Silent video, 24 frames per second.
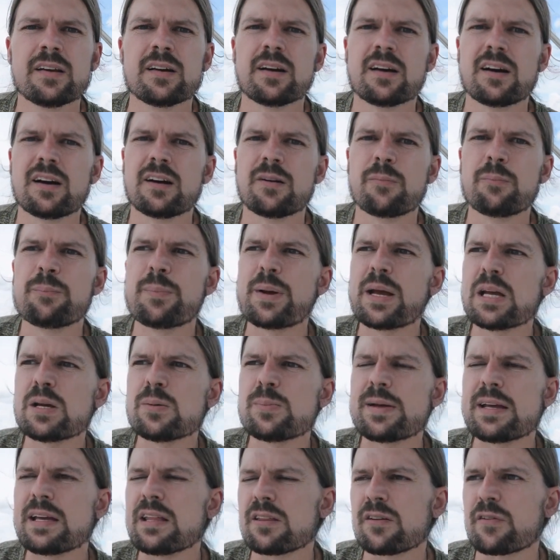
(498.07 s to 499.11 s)
Uh,
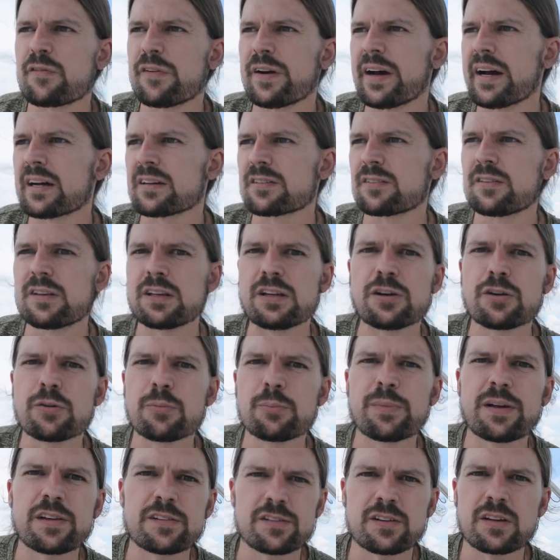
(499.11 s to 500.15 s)
maybe the fact that you're
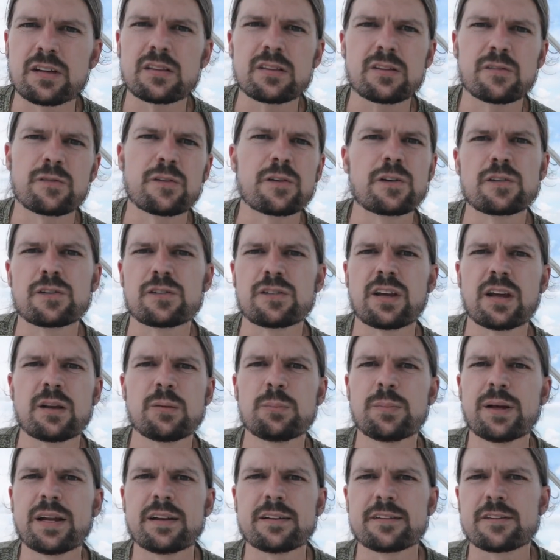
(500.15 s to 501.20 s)
missing the first 10
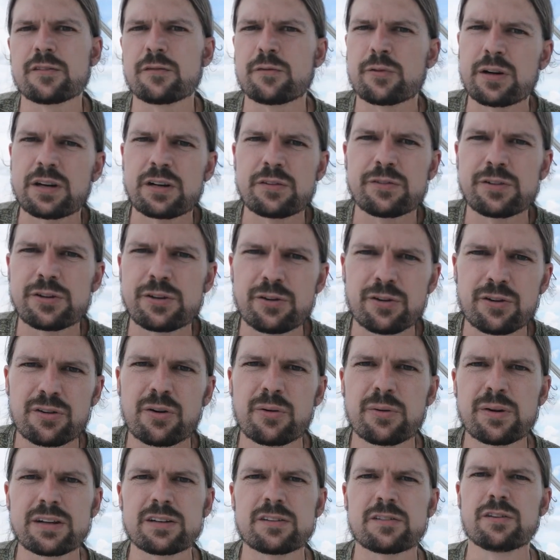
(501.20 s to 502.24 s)
minutes of whatever you're
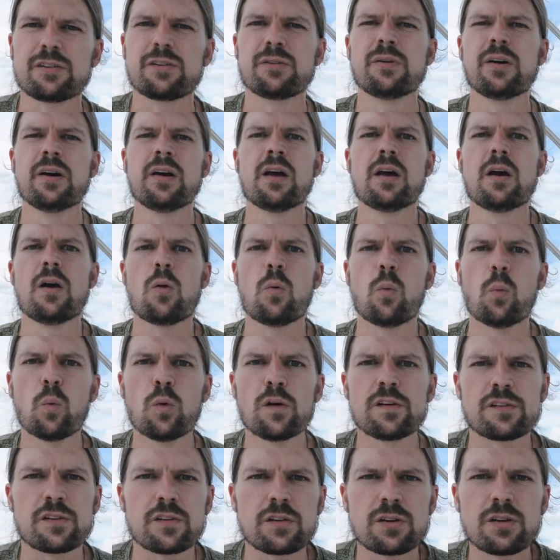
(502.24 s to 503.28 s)
going to
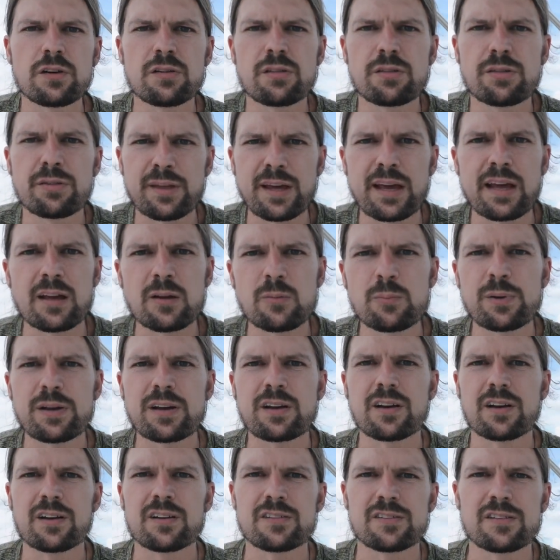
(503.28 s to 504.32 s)
was a good thing
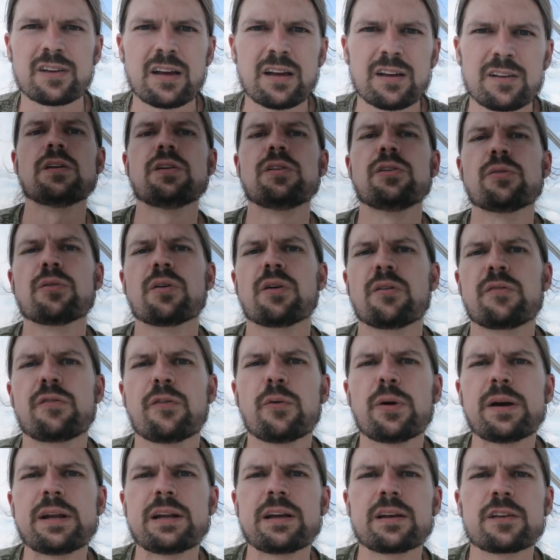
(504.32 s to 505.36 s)
because you're
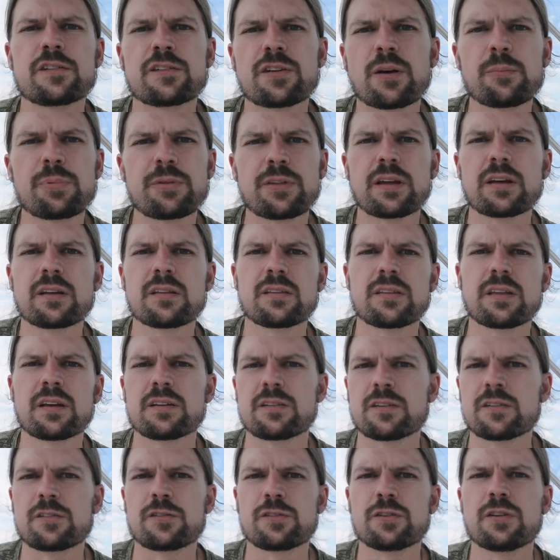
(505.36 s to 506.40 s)
avoiding something
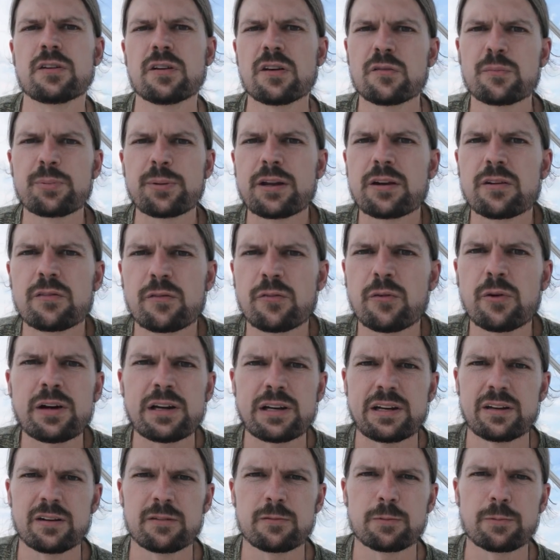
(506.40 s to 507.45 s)
that should have been
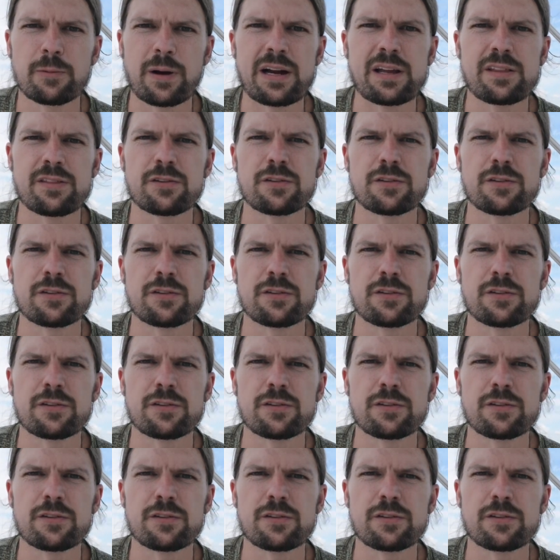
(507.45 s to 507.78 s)
avoided, right?